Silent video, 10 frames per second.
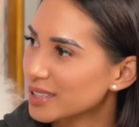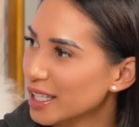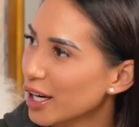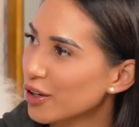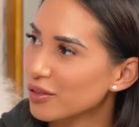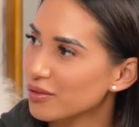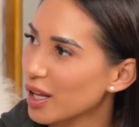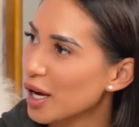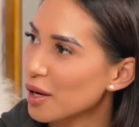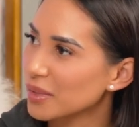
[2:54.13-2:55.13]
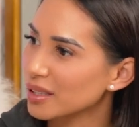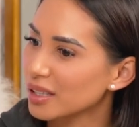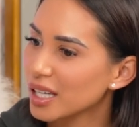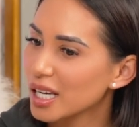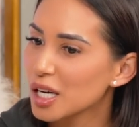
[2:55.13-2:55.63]
take care of them. And
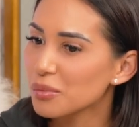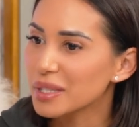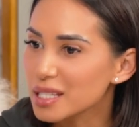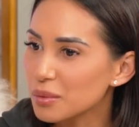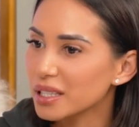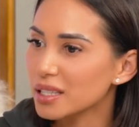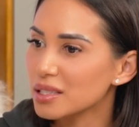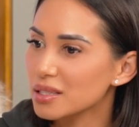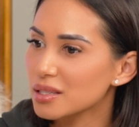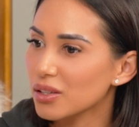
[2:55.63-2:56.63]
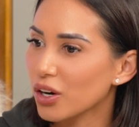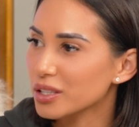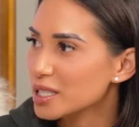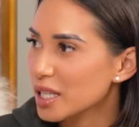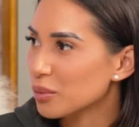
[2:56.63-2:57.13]
my siblings are
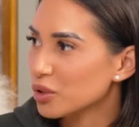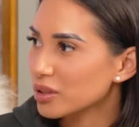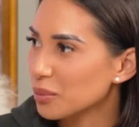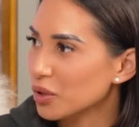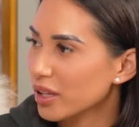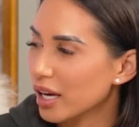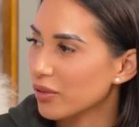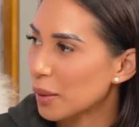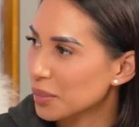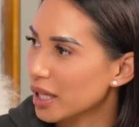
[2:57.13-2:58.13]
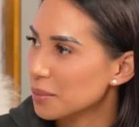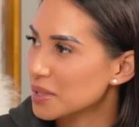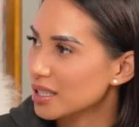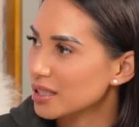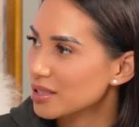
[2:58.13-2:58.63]
disabled. They both have
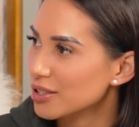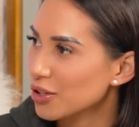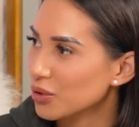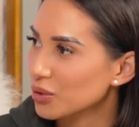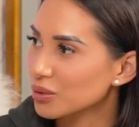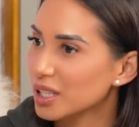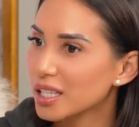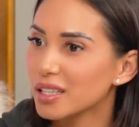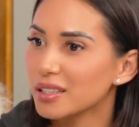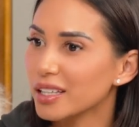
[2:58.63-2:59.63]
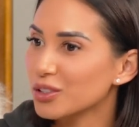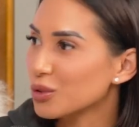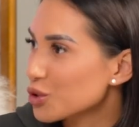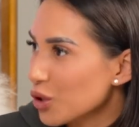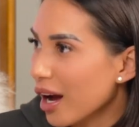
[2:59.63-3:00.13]
epilepsy, so they
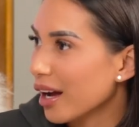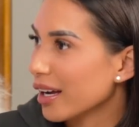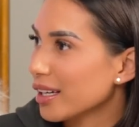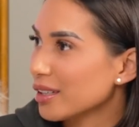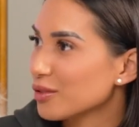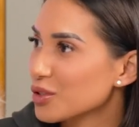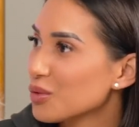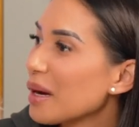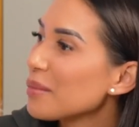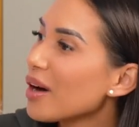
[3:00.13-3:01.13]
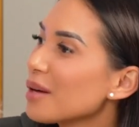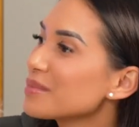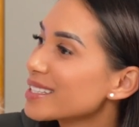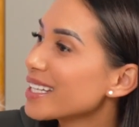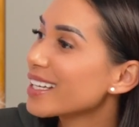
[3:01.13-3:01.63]
don't drive. So my
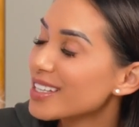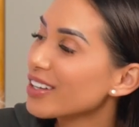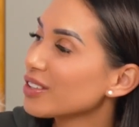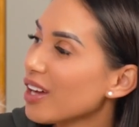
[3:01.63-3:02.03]
mom takes on a